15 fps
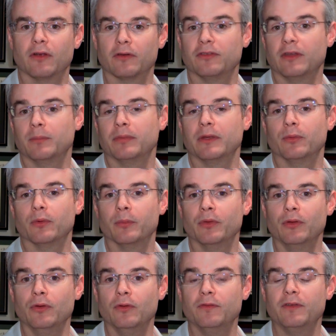are simply
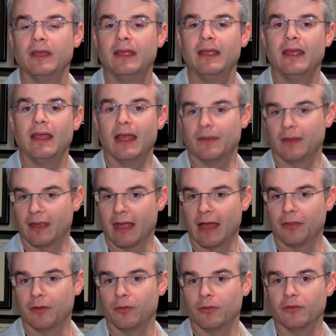removed and the
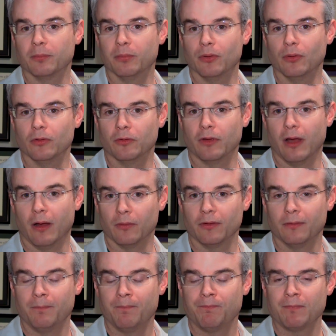catheter is pulled out.
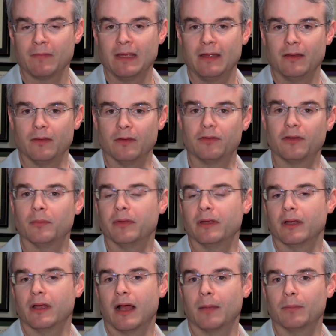This can be
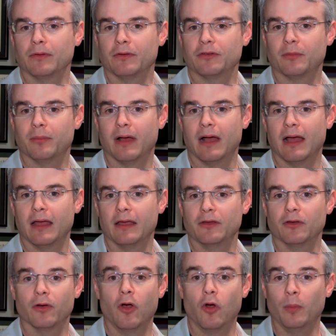accomplished by
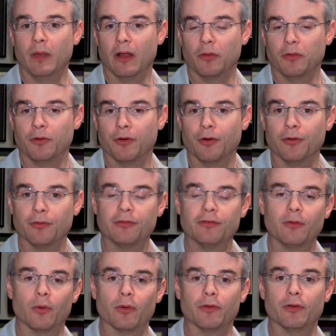your home health
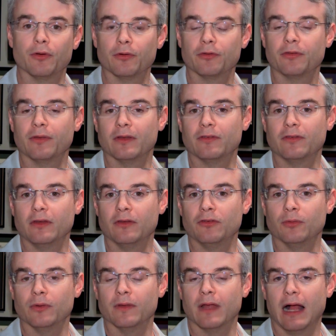nurse or the nurse that sees
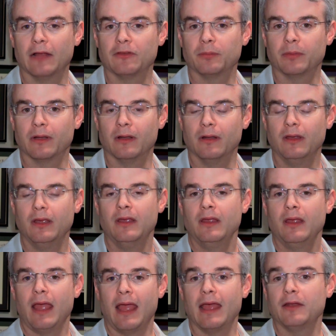you in the hospital,
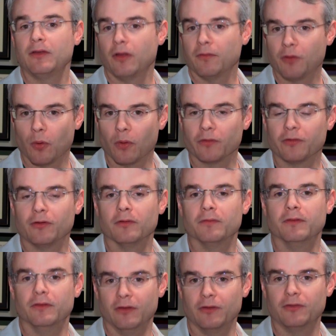and of course, your
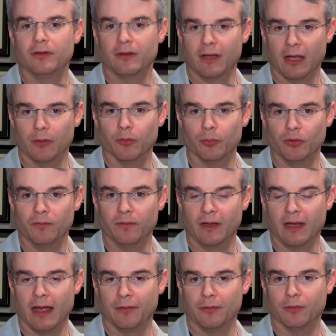physician can remove the
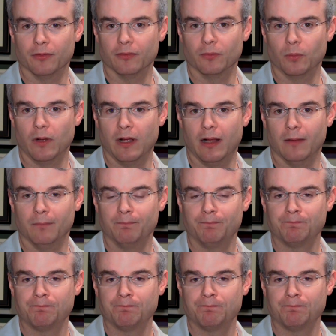catheter as well.